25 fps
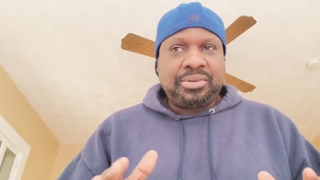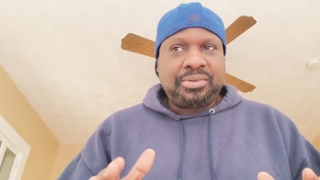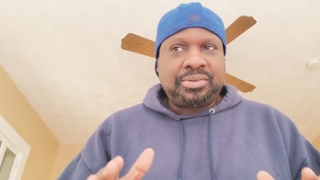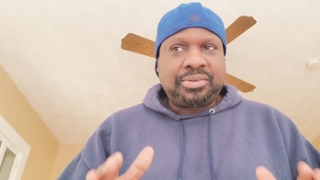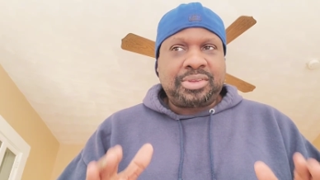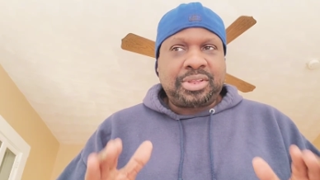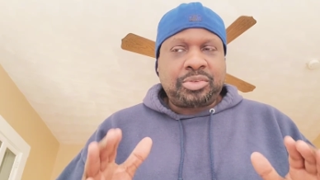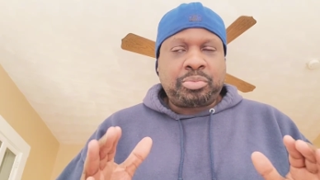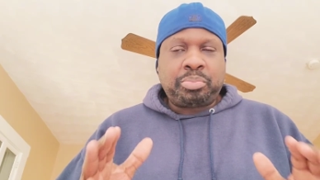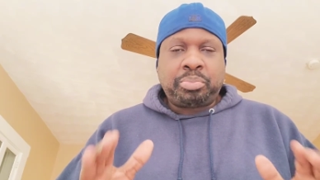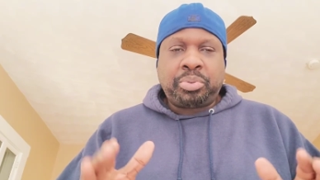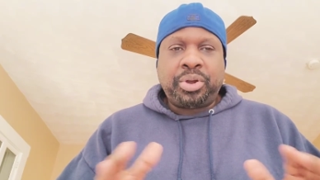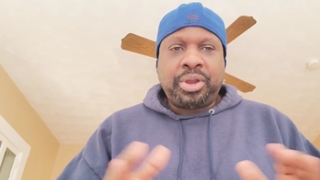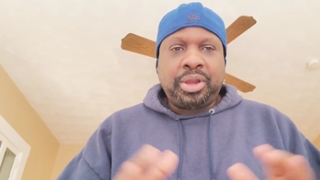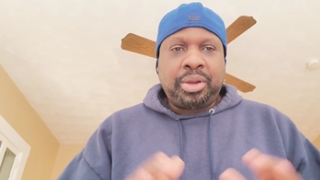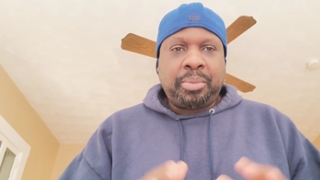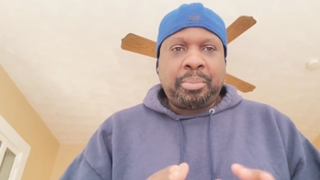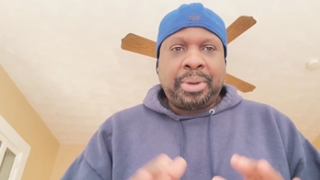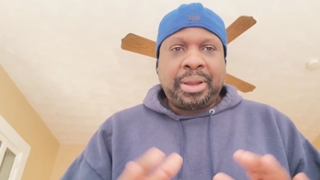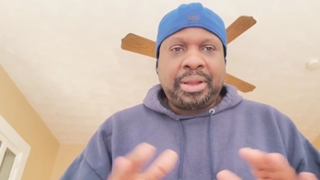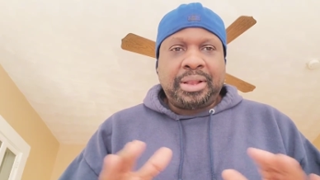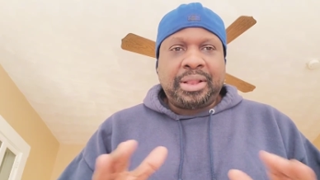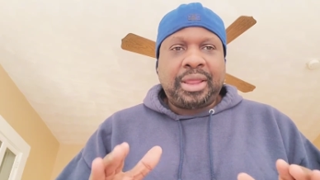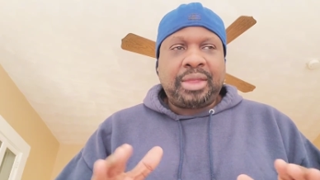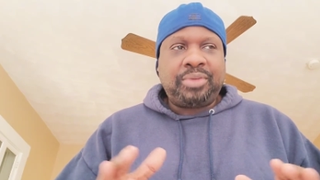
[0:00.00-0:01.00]
This point in
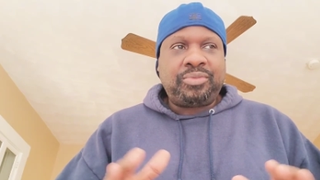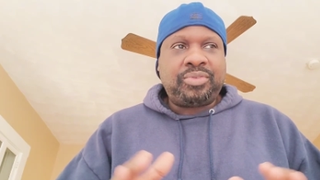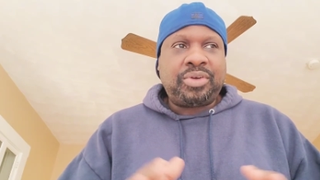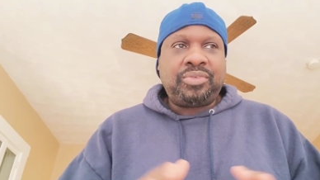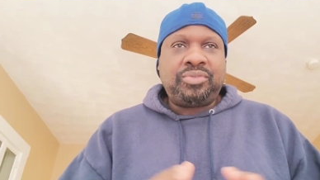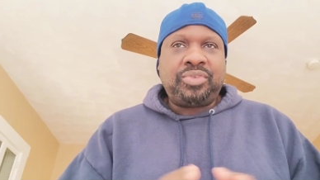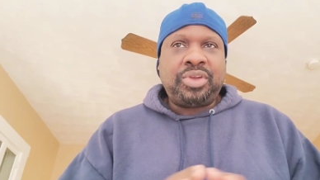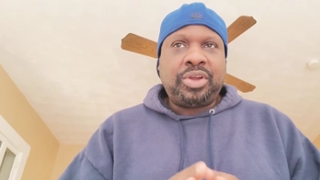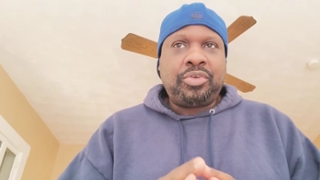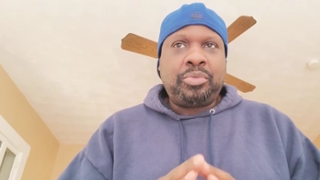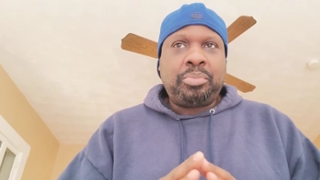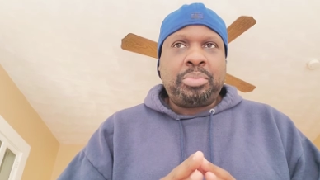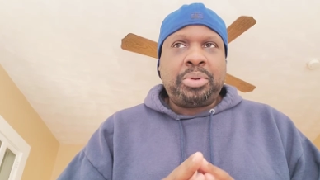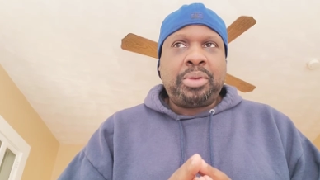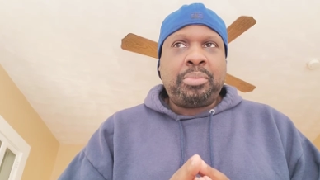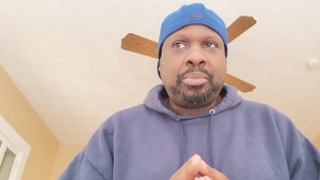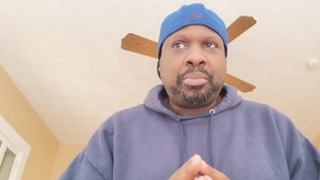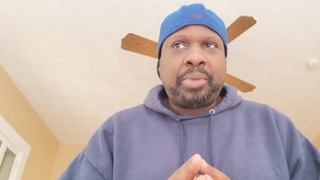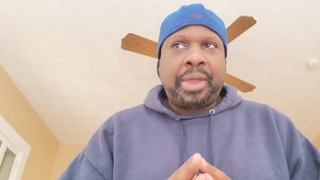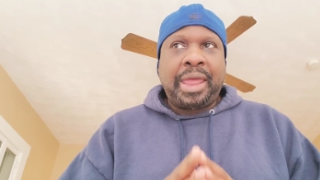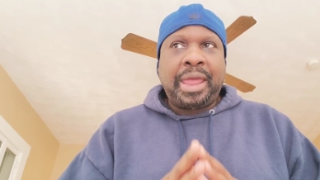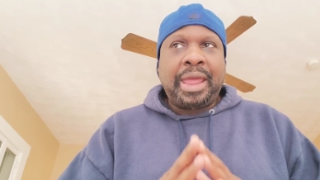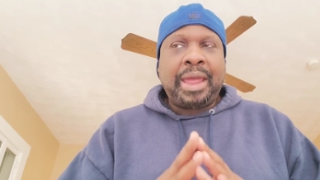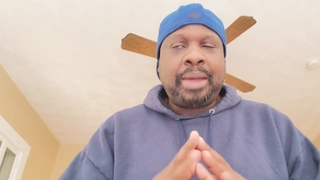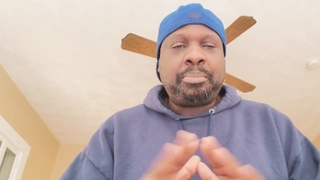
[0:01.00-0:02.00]
my life, I've never been
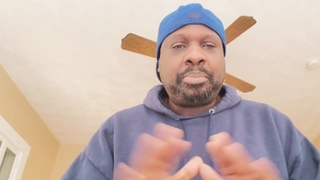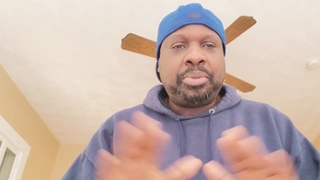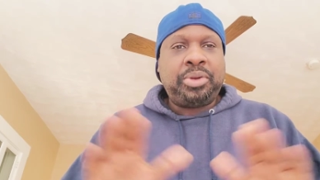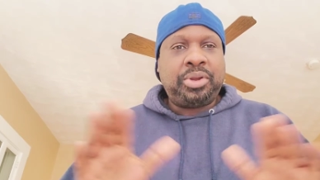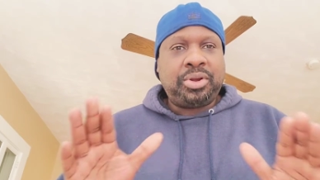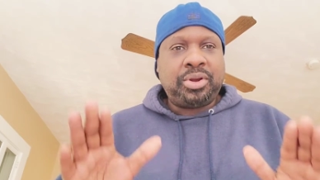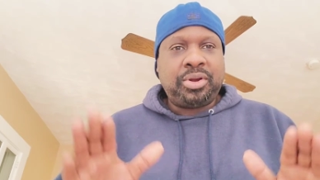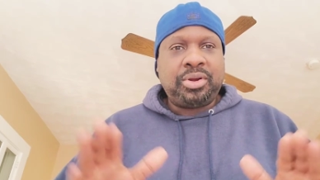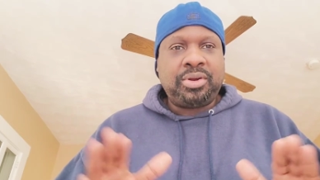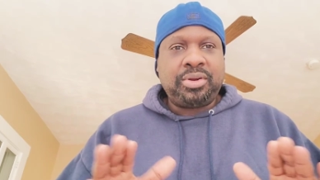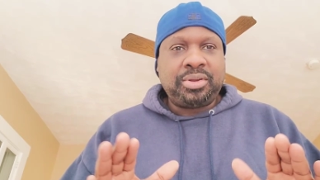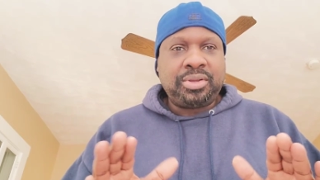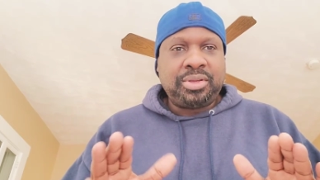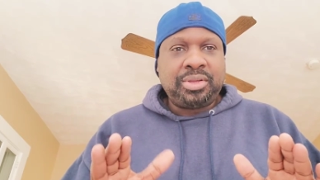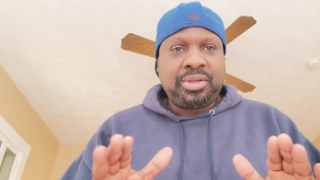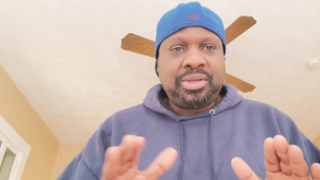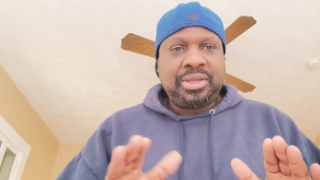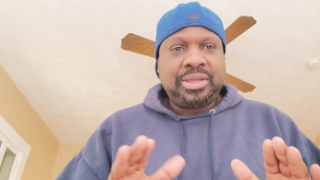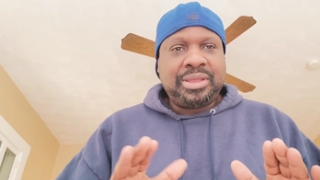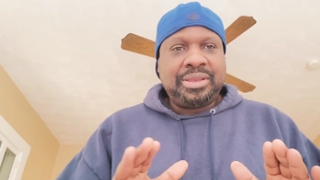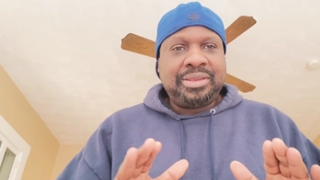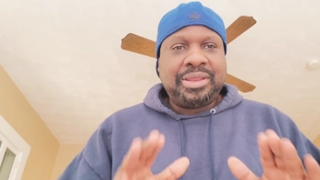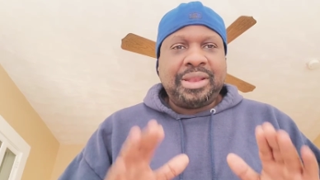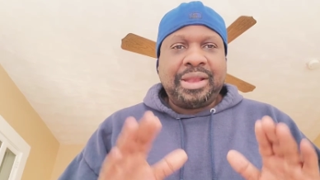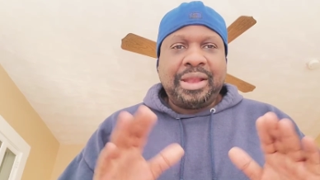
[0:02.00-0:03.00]
happier
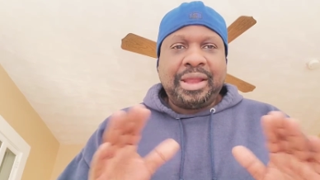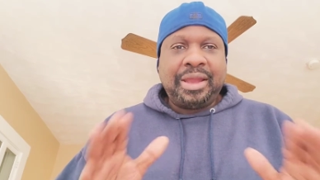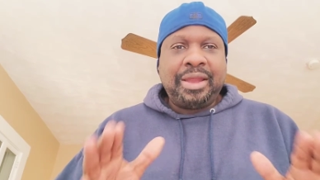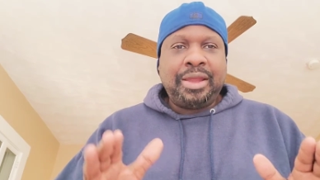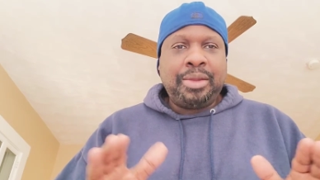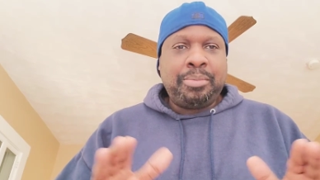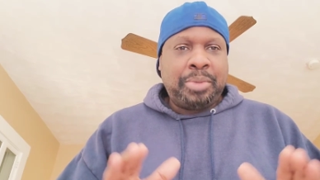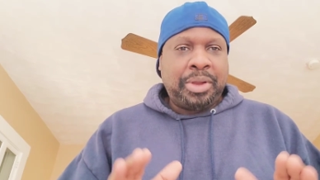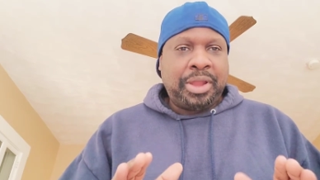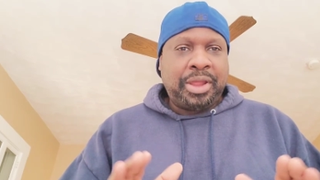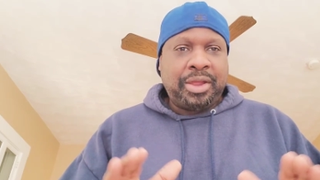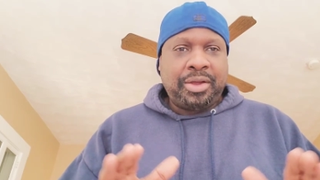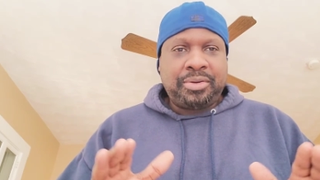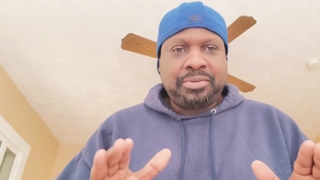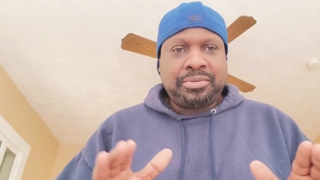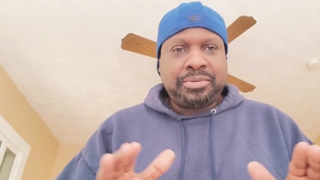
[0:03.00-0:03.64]
than I am now.